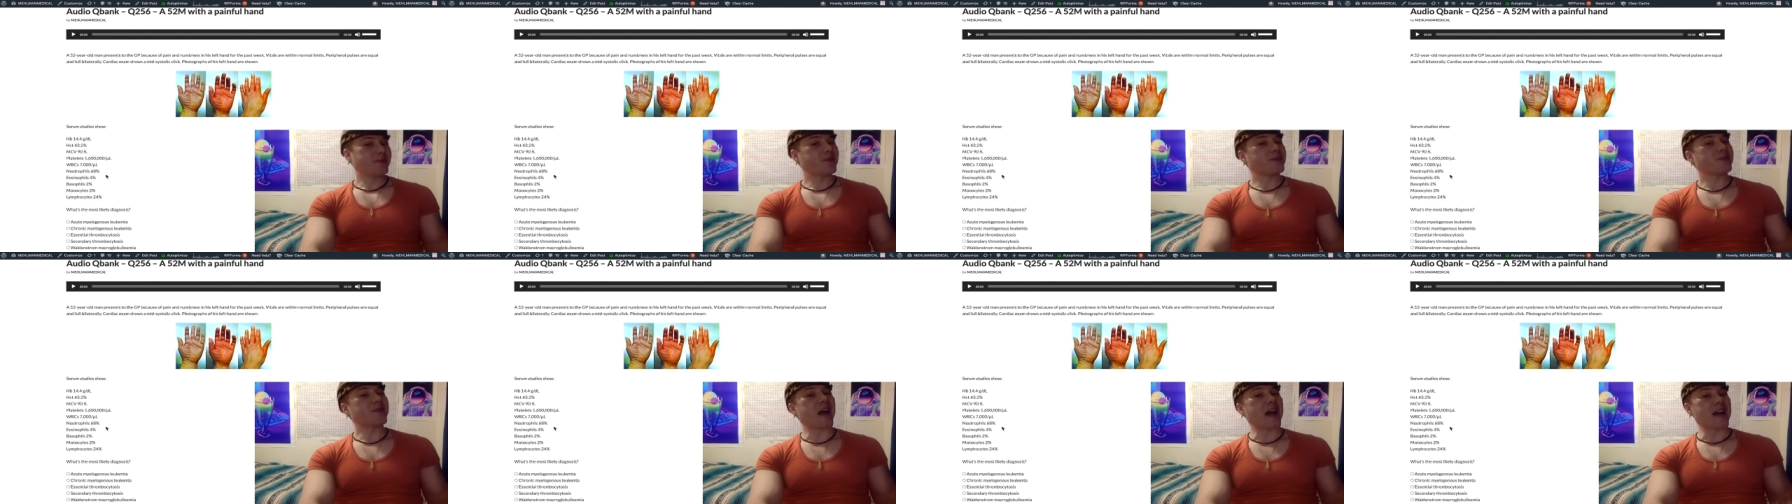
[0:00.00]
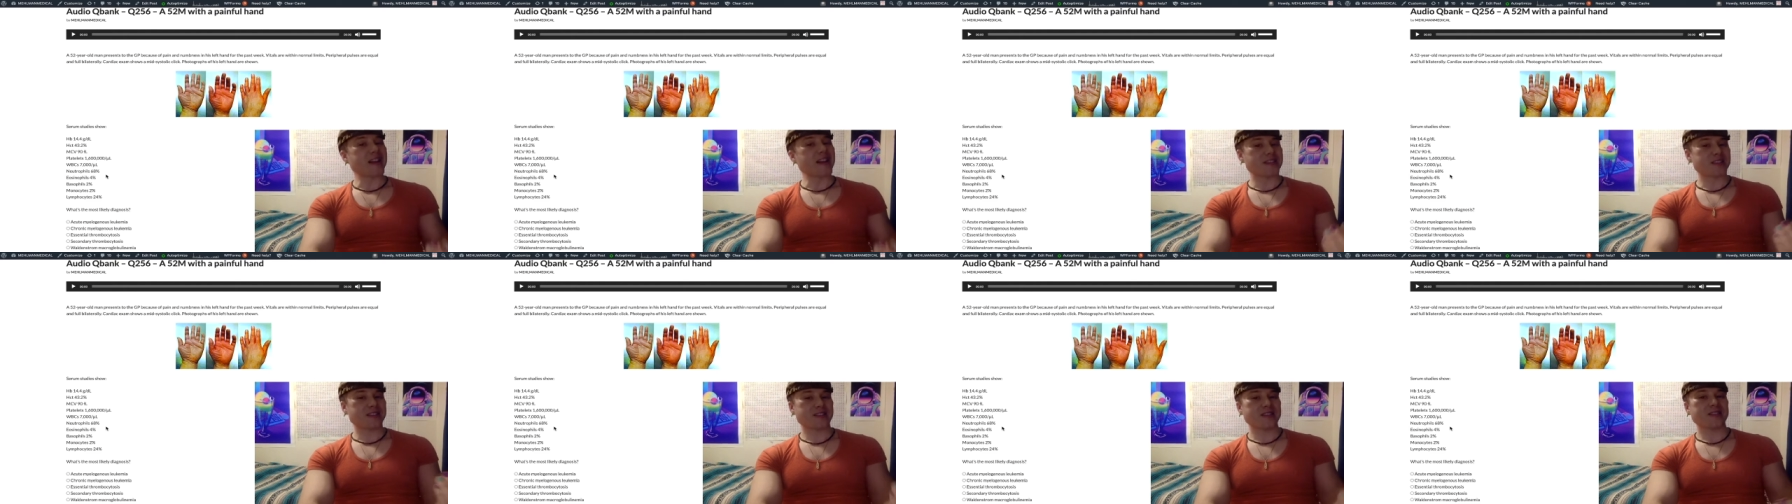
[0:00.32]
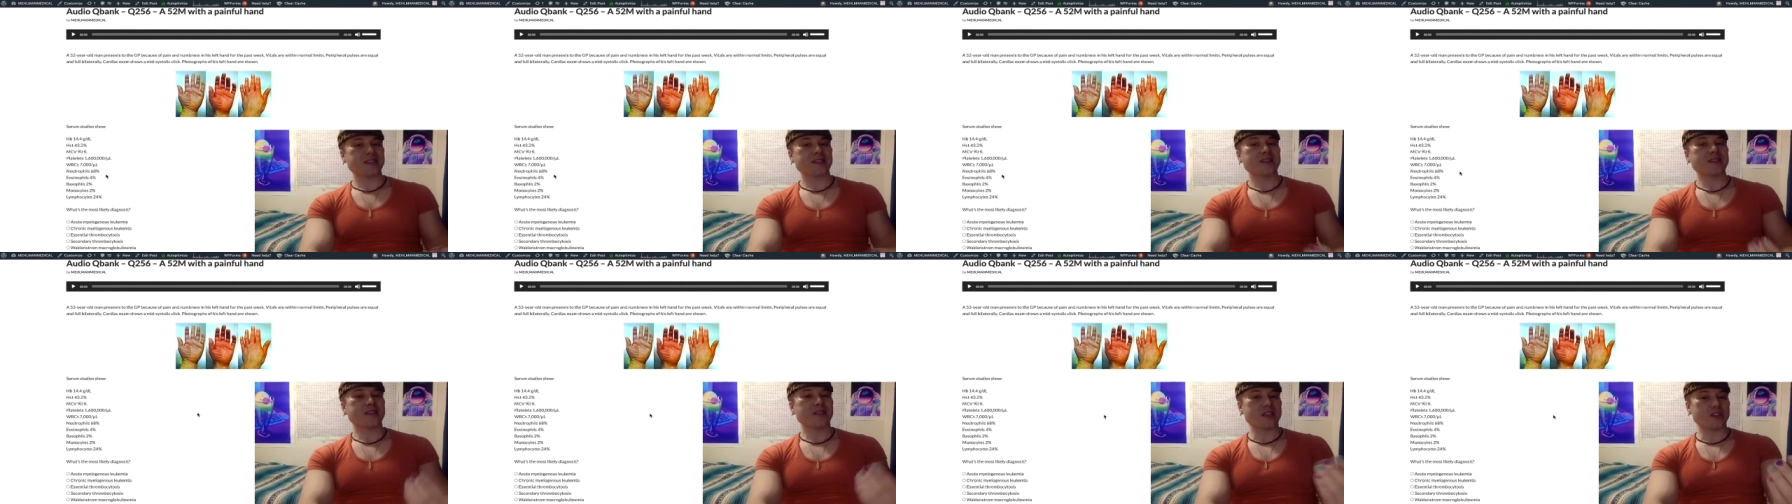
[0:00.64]

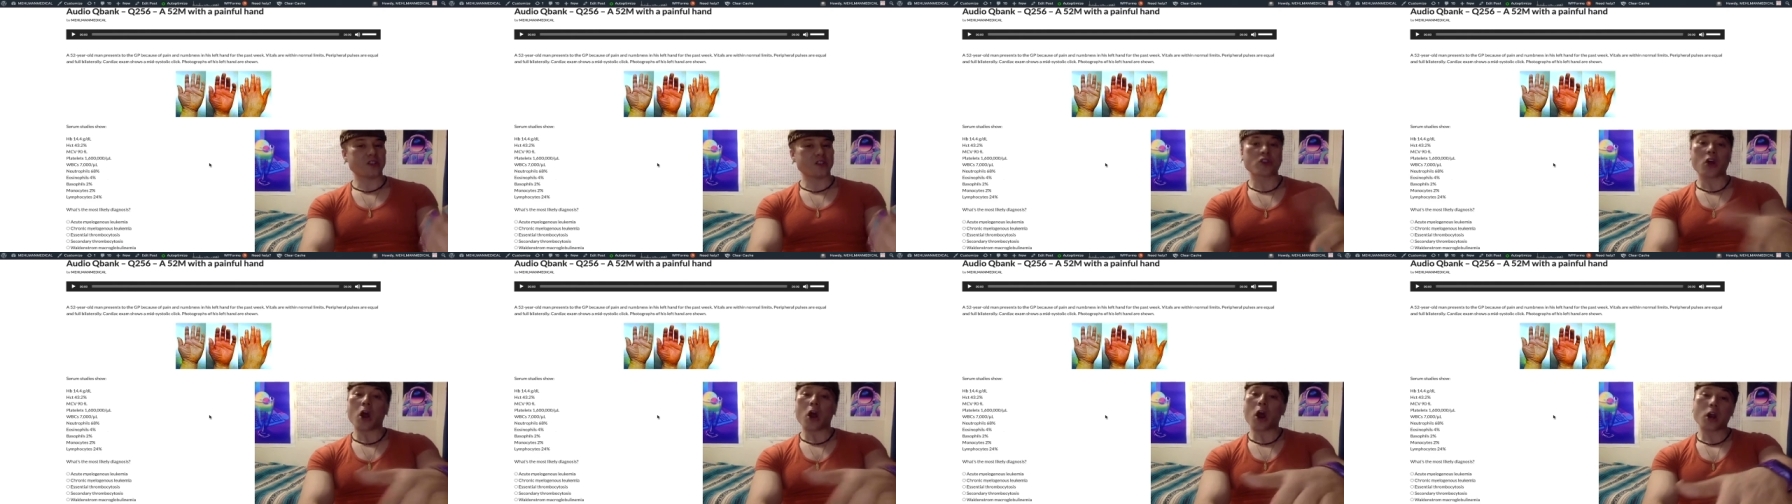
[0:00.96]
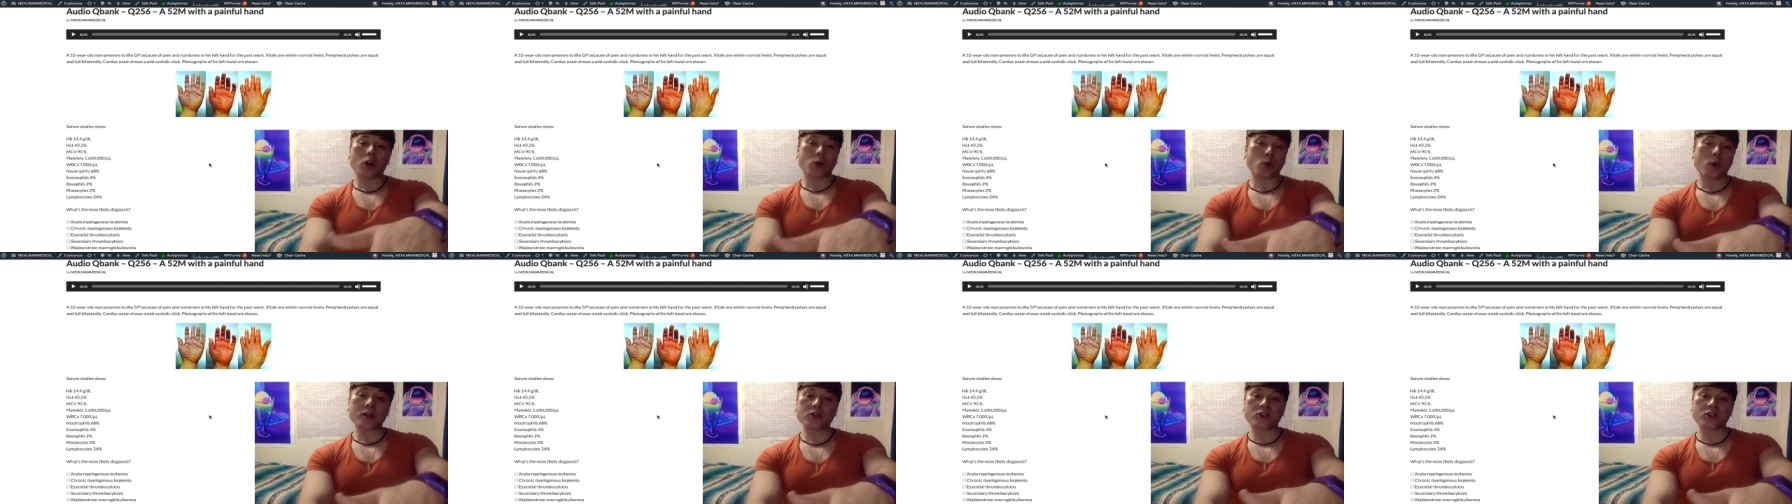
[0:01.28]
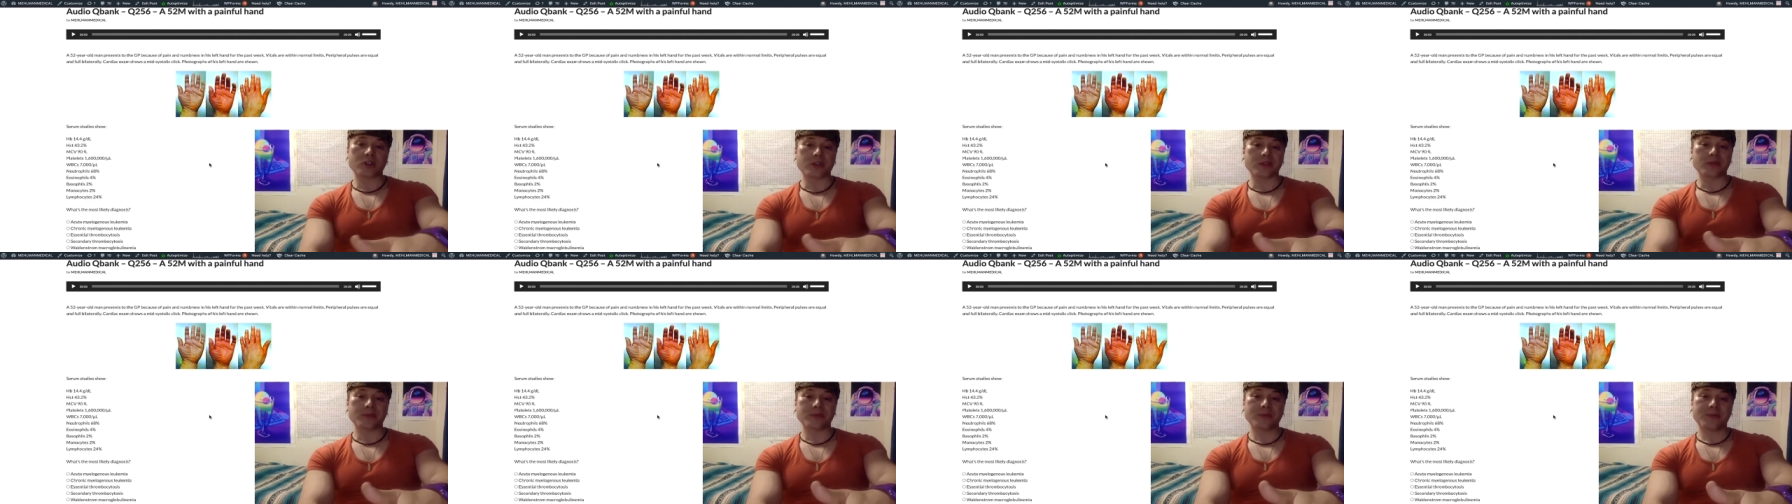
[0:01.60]
That's this is a hard
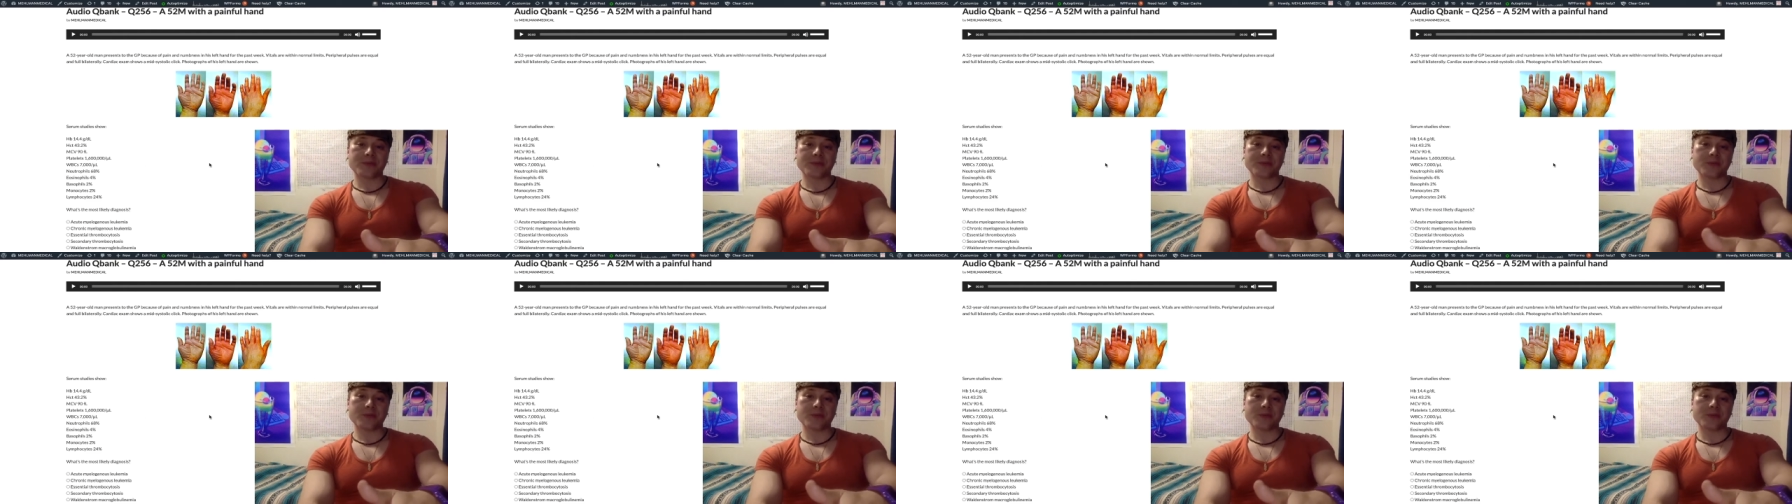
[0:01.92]
question.